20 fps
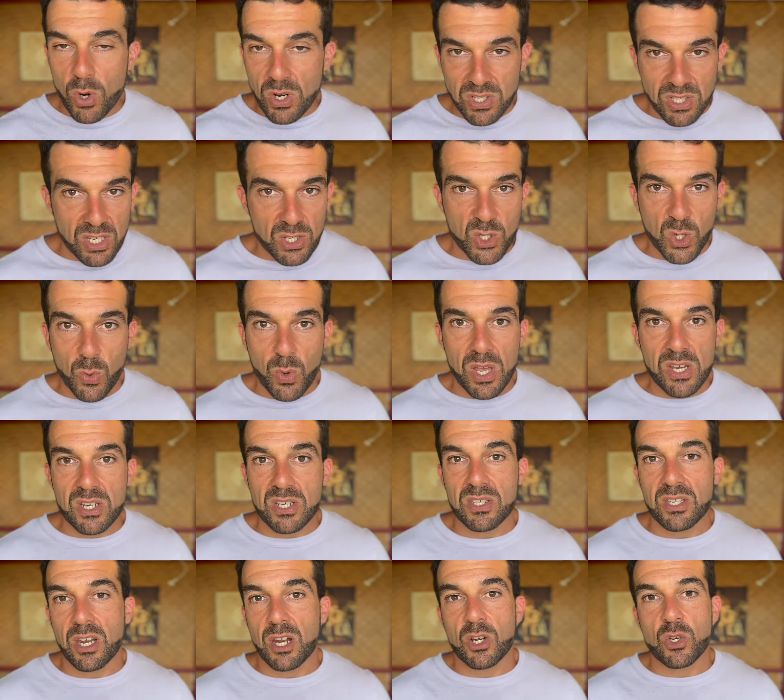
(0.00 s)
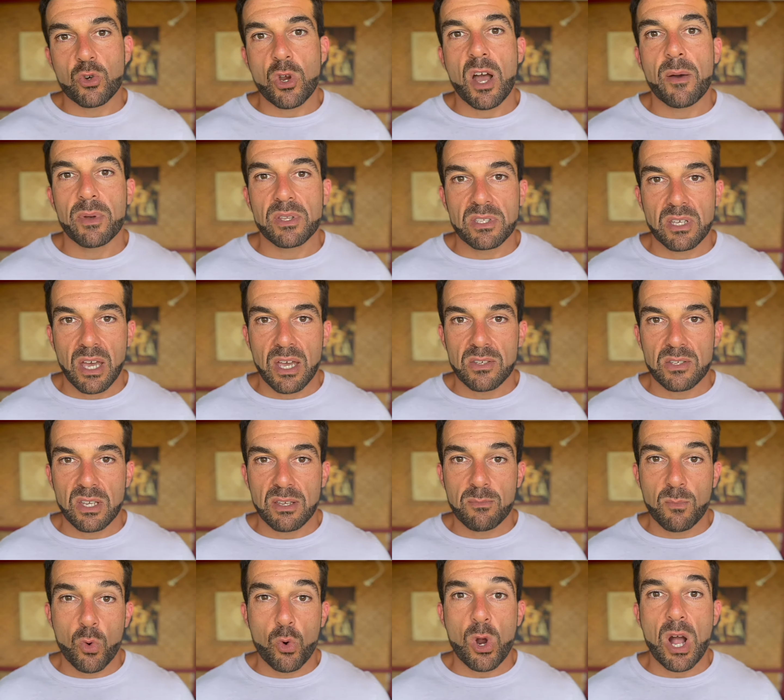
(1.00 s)
situations that are traumatizing,
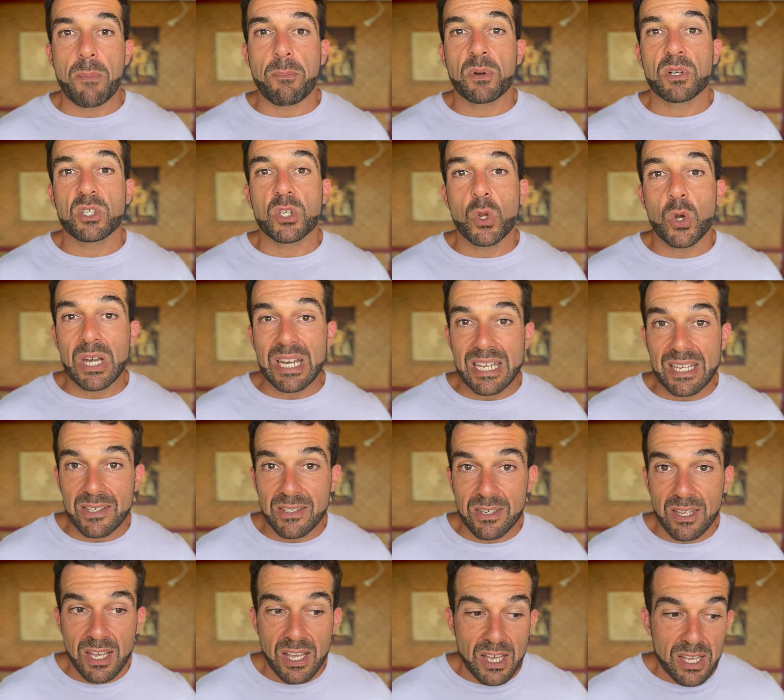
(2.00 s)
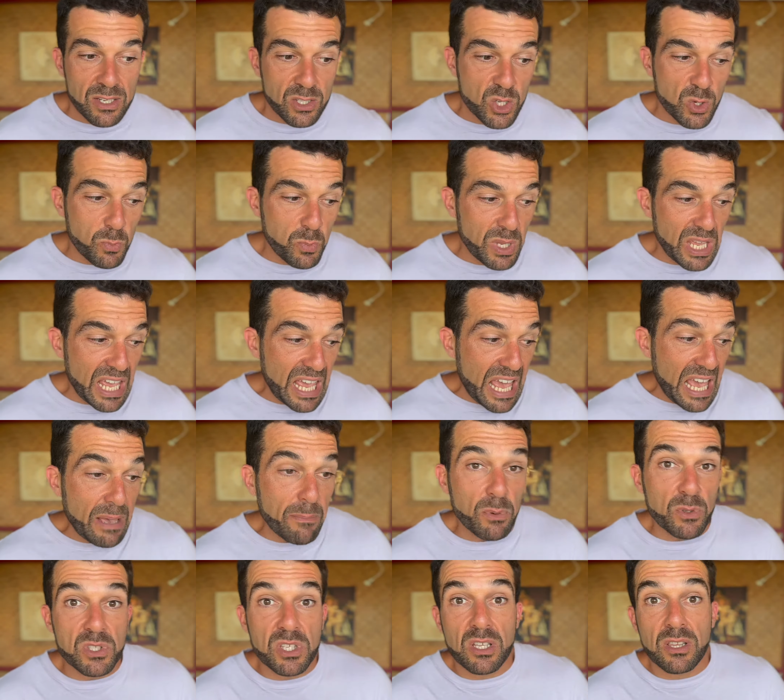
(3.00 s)
more opportunities to be
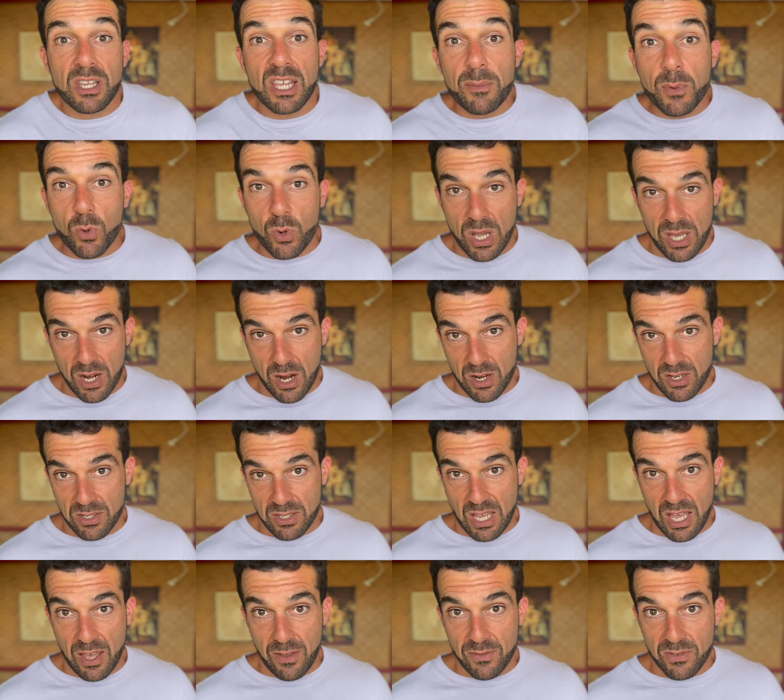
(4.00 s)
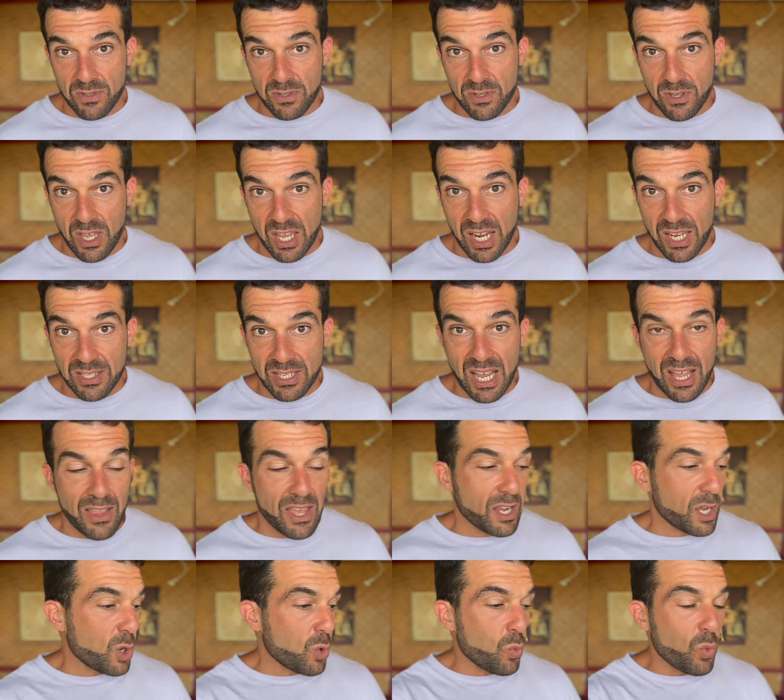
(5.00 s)
able to liberate ourselves. Like it's not
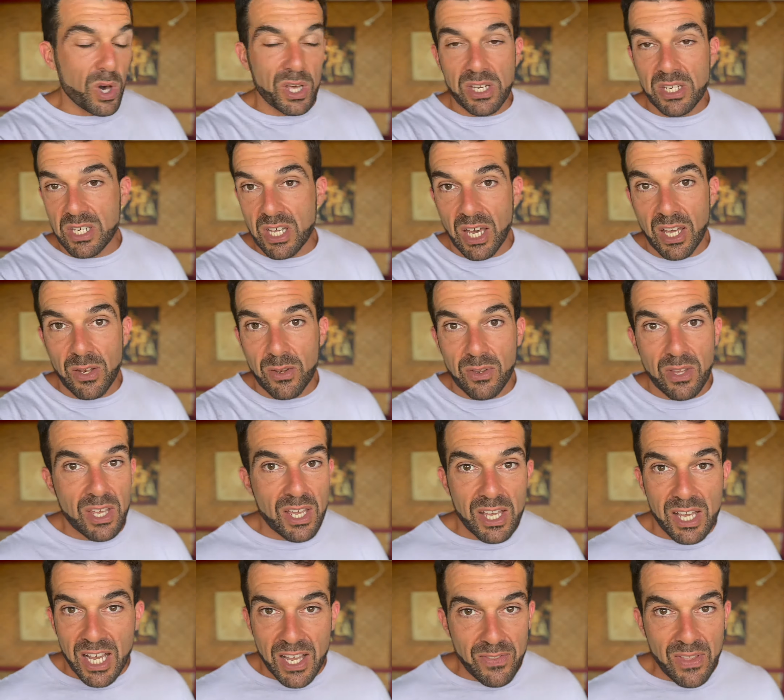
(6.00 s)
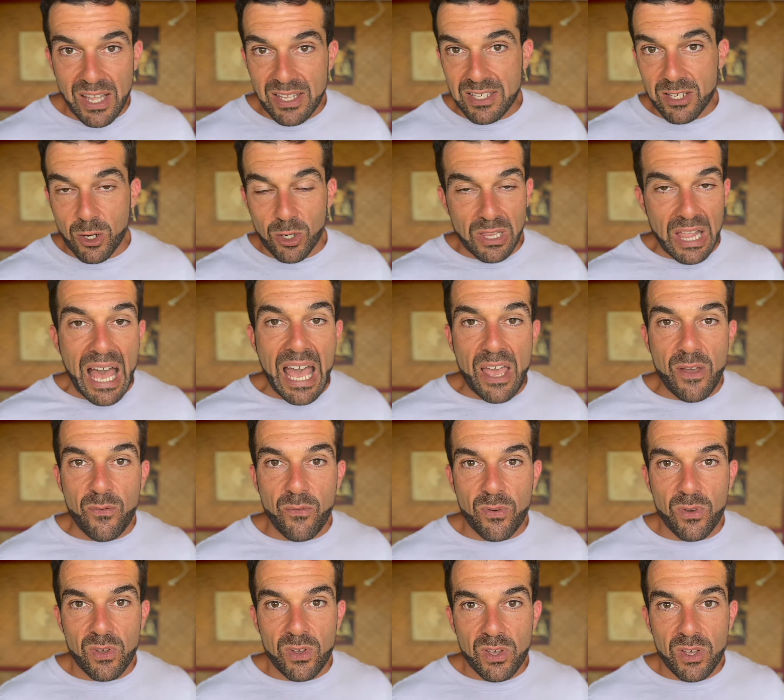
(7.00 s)
like a one done and that's your
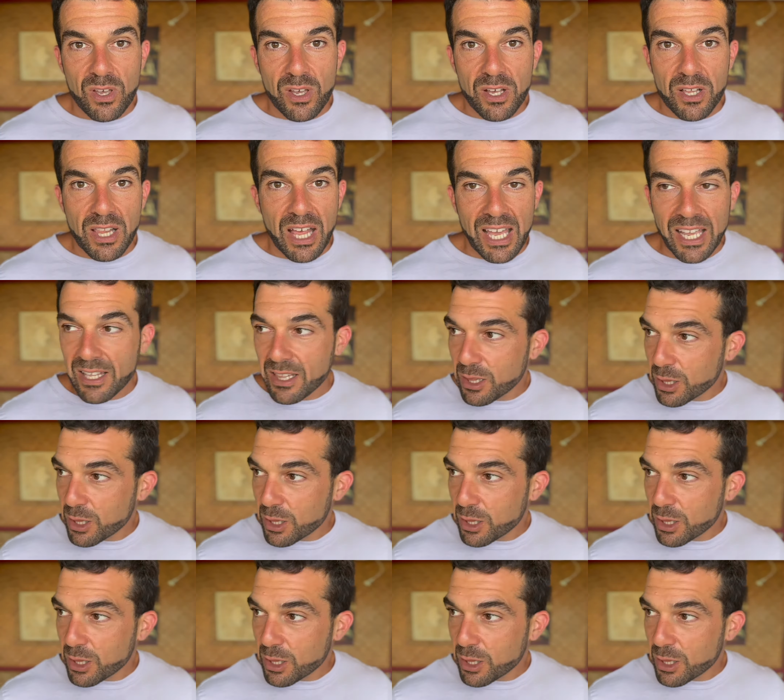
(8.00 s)
life. Like